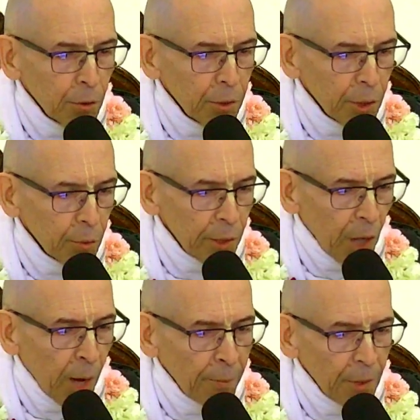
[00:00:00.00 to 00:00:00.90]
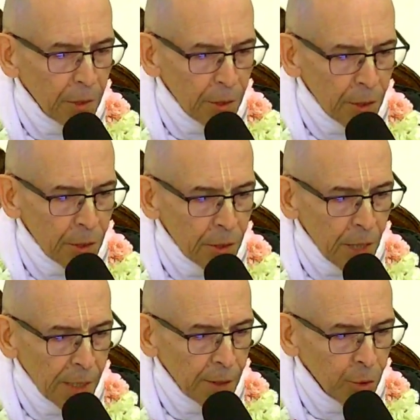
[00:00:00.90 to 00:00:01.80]
in the great opulence
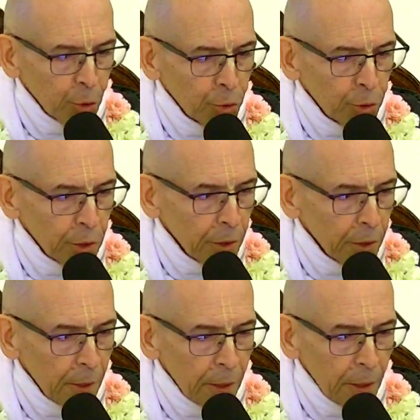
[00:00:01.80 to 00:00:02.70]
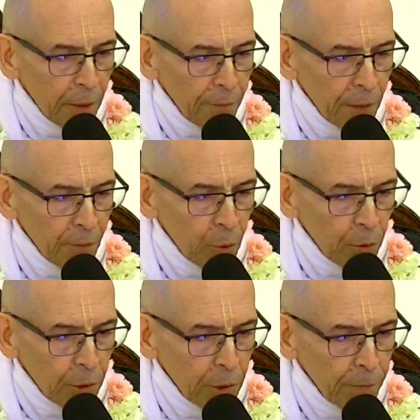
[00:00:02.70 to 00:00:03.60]
and the journey of
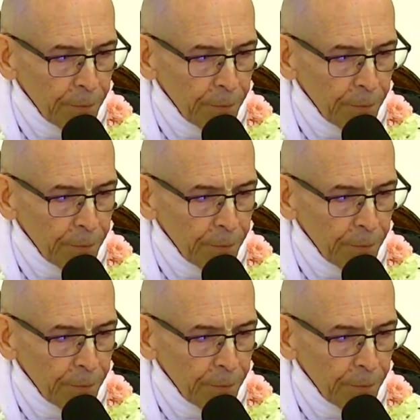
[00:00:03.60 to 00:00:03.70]
Devahuti.